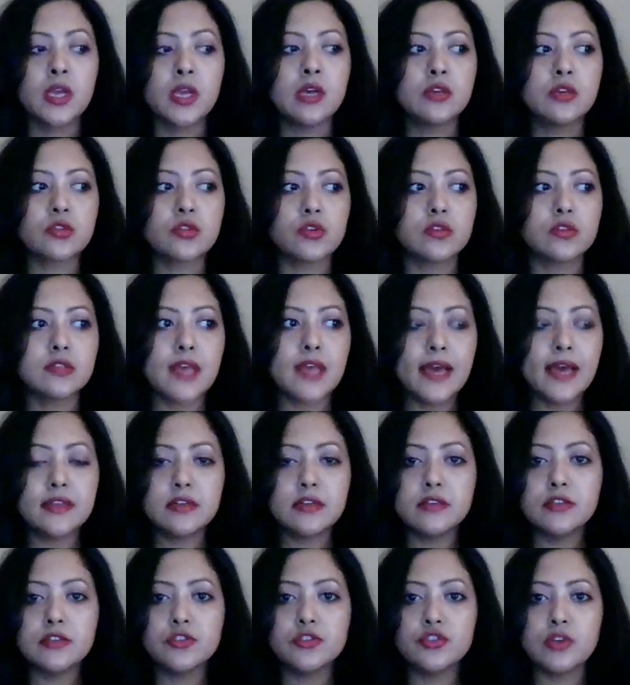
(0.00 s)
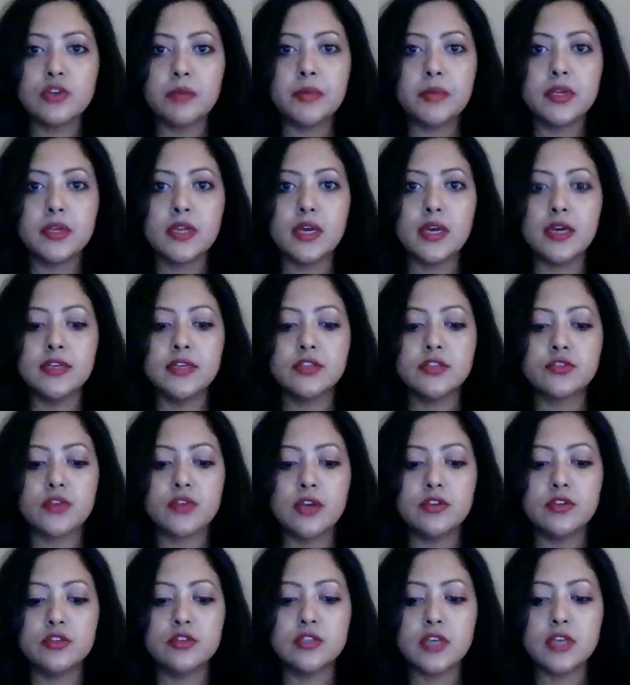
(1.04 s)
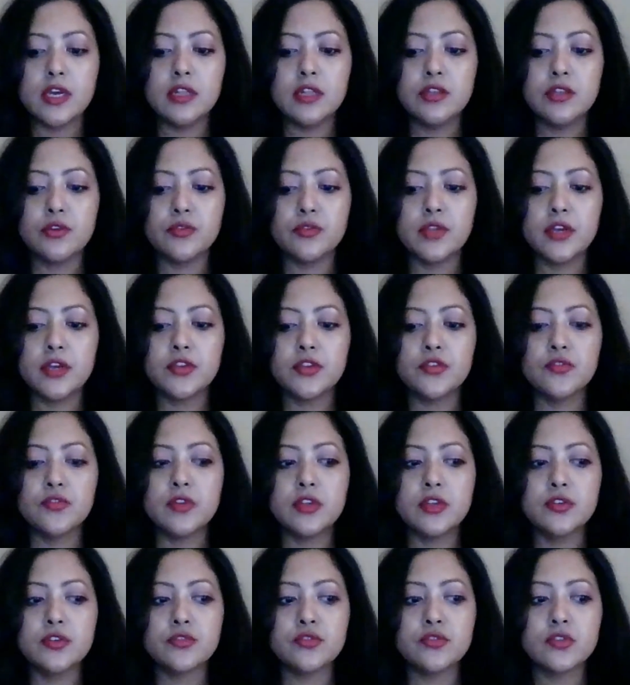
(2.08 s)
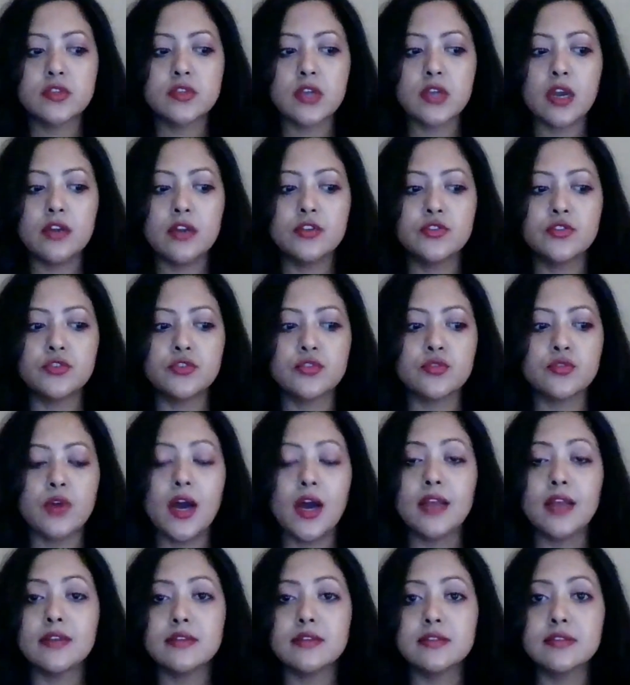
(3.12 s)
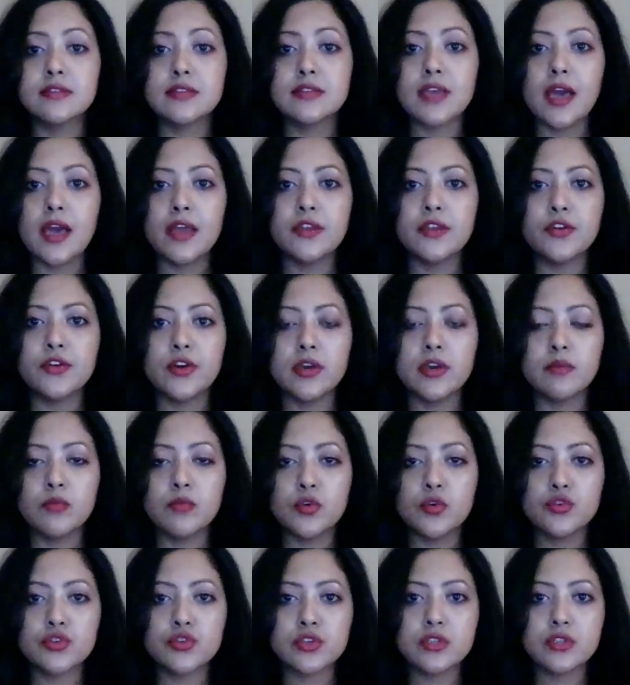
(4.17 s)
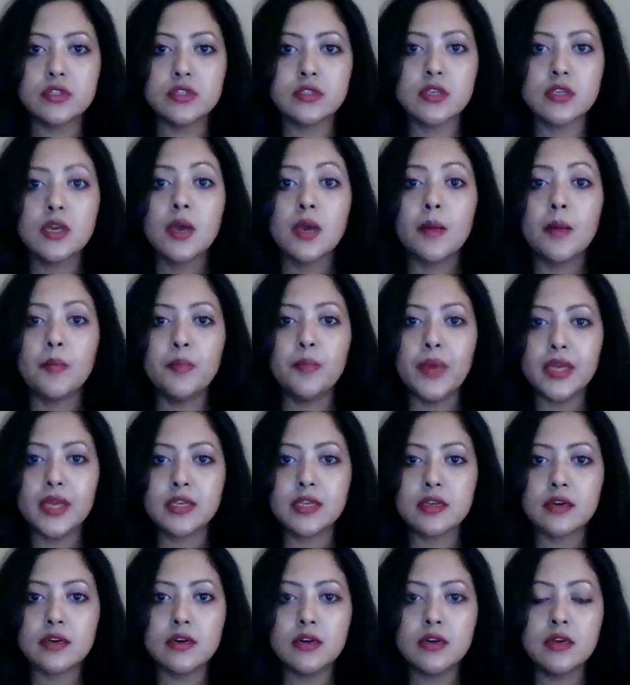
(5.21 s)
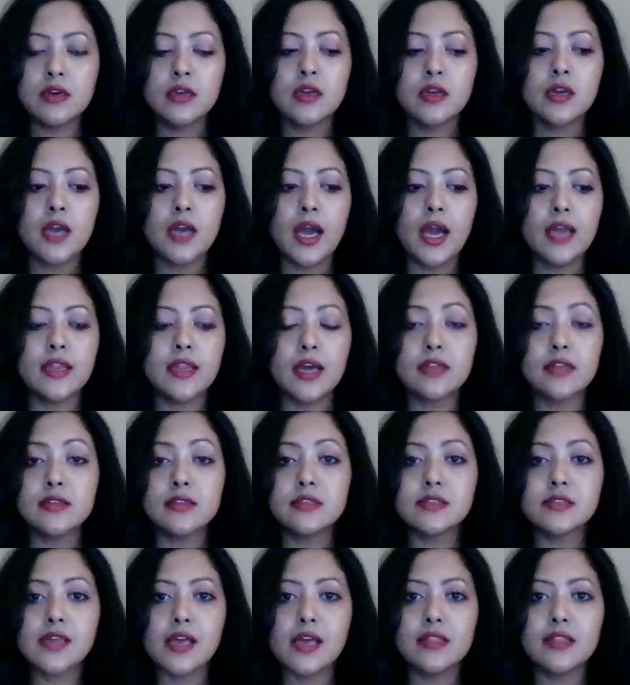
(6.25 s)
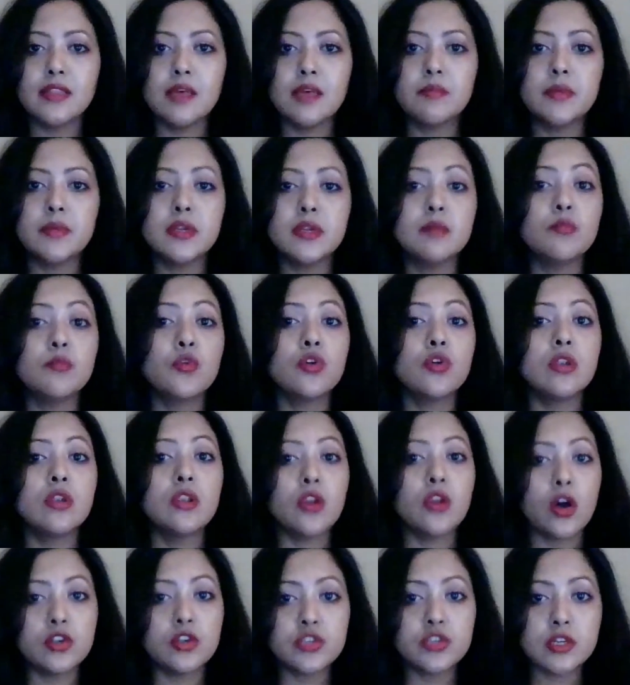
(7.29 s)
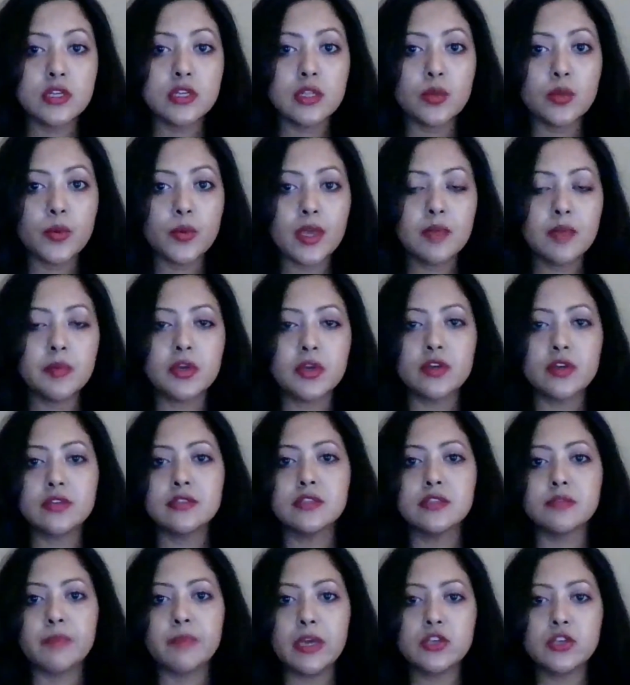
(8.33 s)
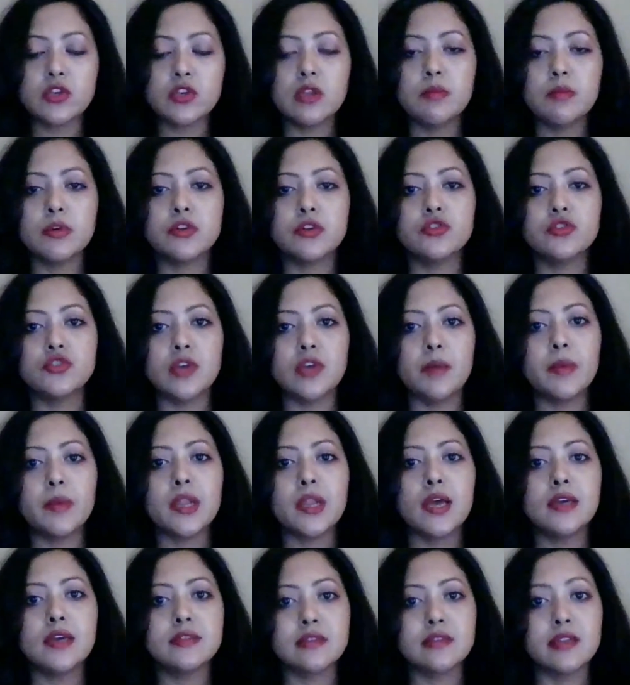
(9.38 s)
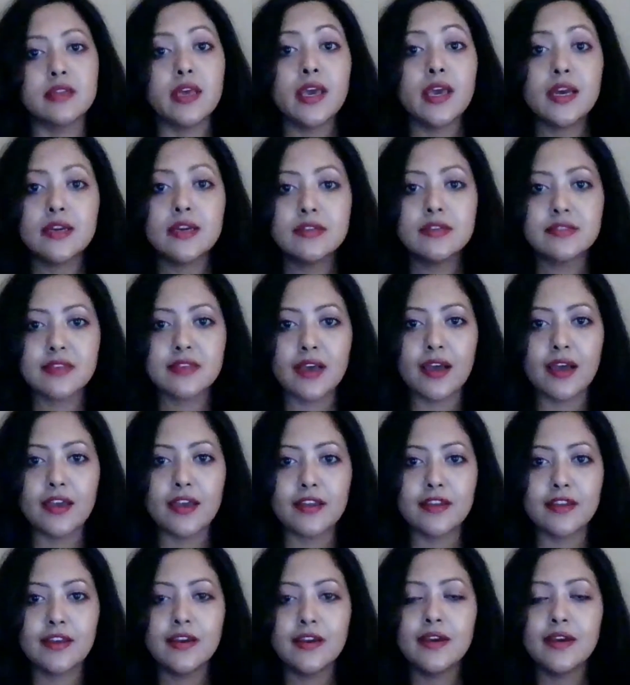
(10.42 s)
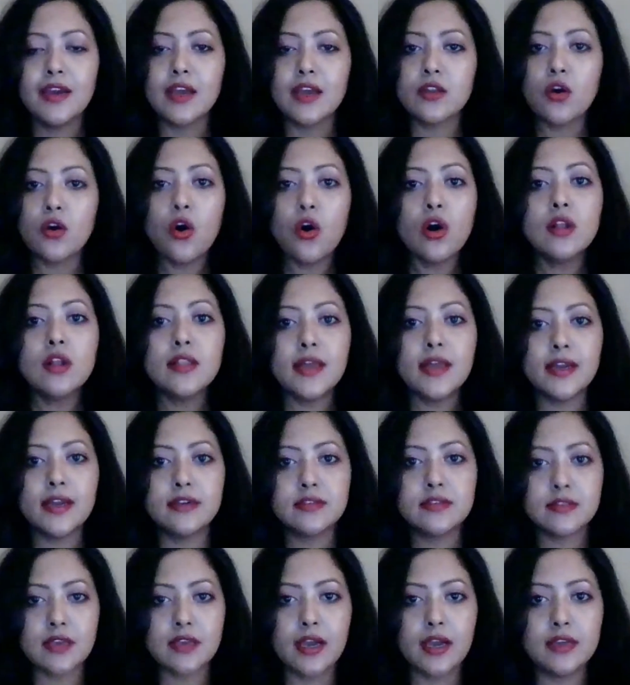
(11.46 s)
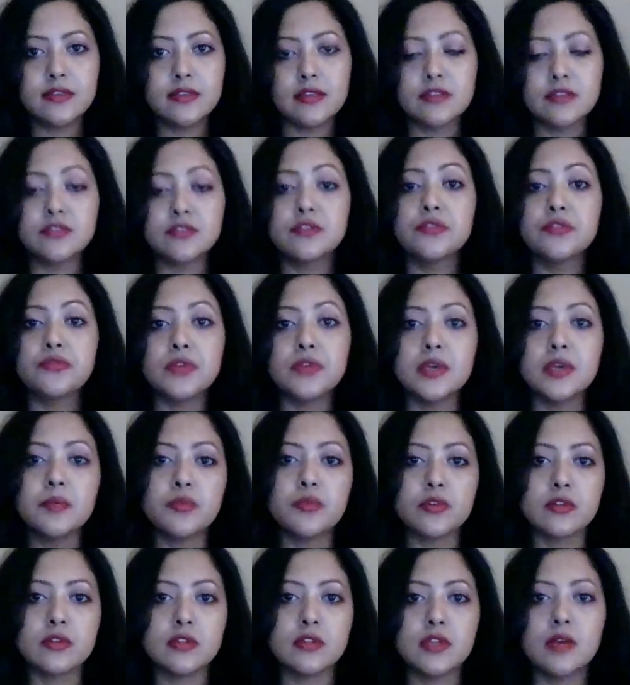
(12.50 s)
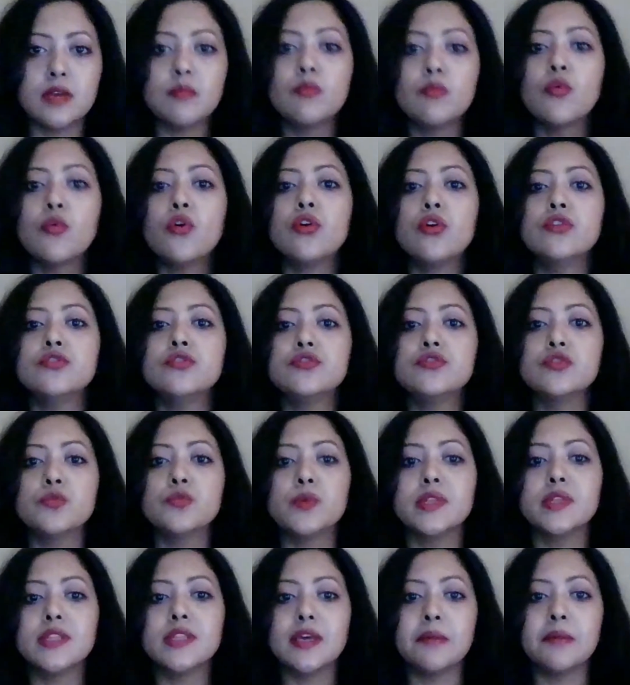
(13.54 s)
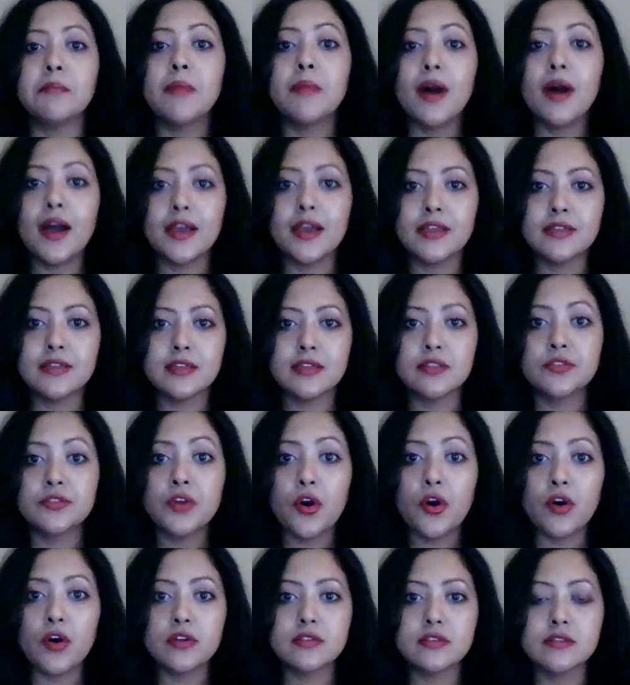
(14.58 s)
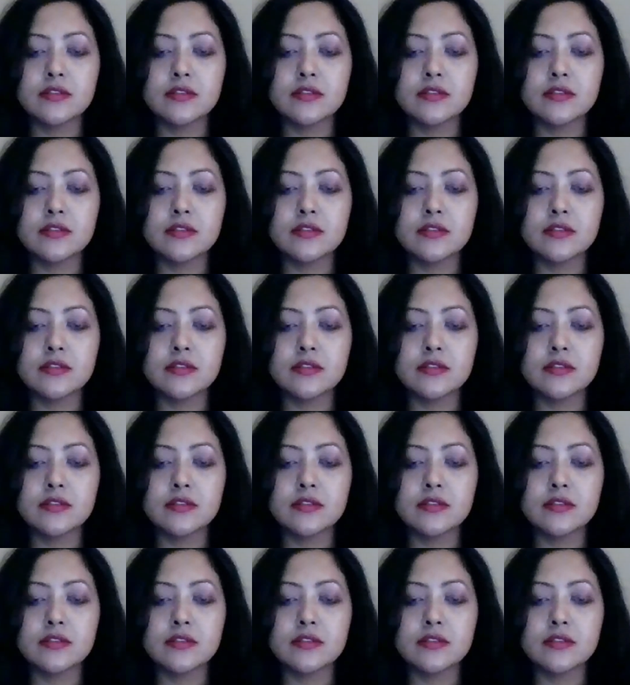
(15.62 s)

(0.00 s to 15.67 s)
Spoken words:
So Saturn in Gemini is trying to tell you that you need to start to understand your emotions better and understand them in a more logical way, because especially because Gemini is an air sign, and all air signs are cerebral. They're more to do with their mind and thoughts.